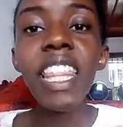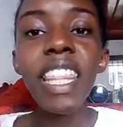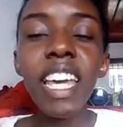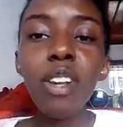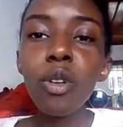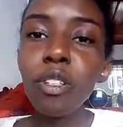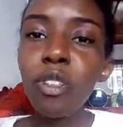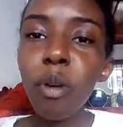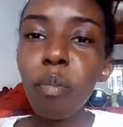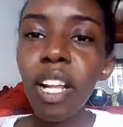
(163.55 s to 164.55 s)
Then
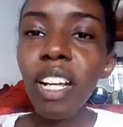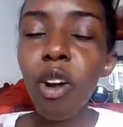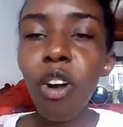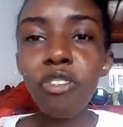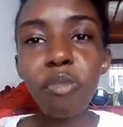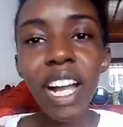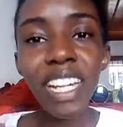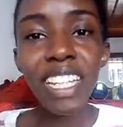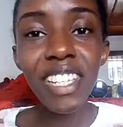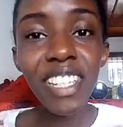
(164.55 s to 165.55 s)
also milk of
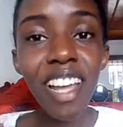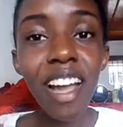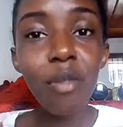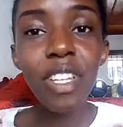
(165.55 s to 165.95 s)
magnesia,